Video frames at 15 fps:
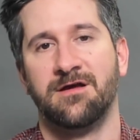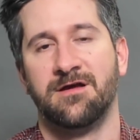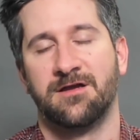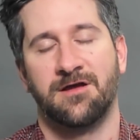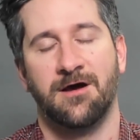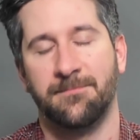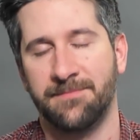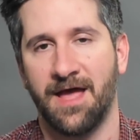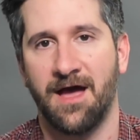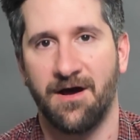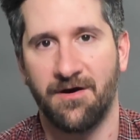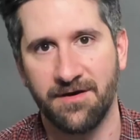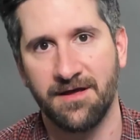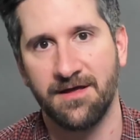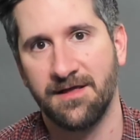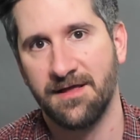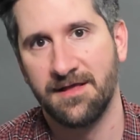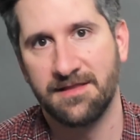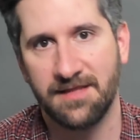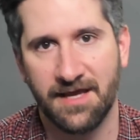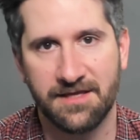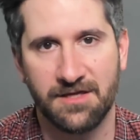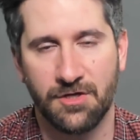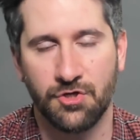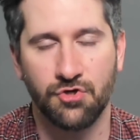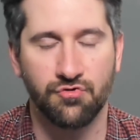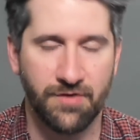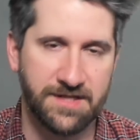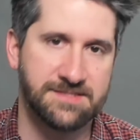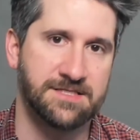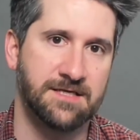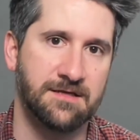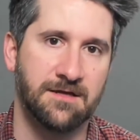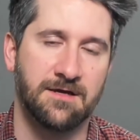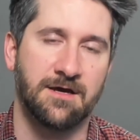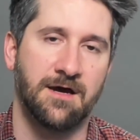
come down like crazy.